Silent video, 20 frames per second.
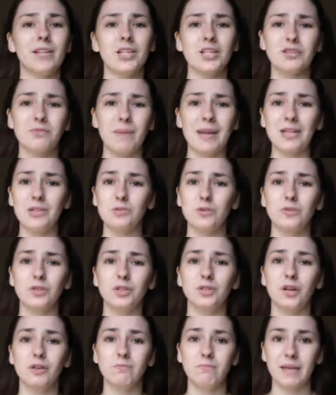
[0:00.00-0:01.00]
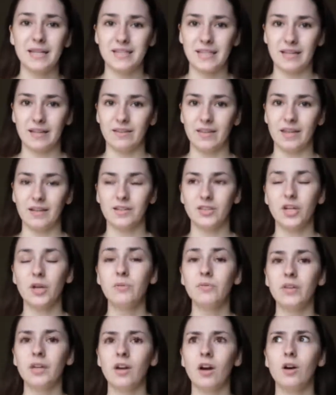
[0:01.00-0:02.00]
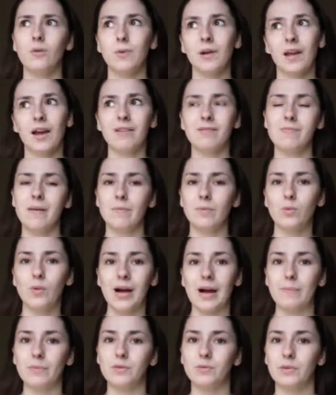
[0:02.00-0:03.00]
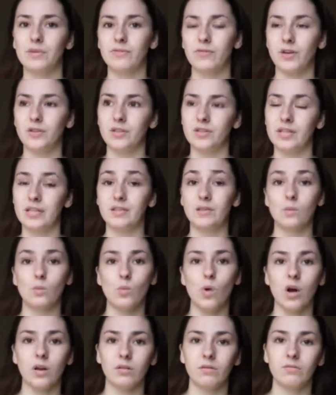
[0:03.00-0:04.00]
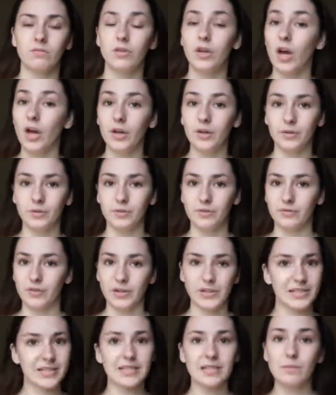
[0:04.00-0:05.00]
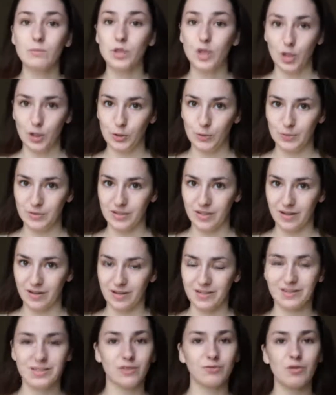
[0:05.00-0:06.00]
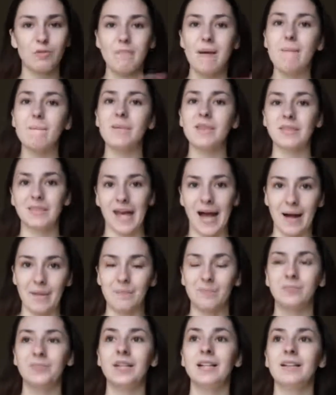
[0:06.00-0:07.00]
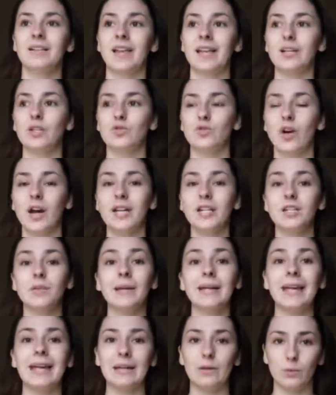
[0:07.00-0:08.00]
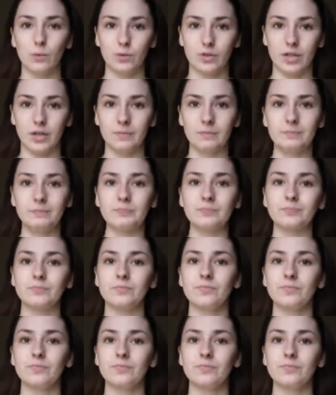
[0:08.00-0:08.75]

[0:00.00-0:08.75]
Just make sure that you don't miss anything. Don't think, oh, well, I remember what happens with photosystem one. No, photosystem two starts. Remember that. Like, try and do it in order.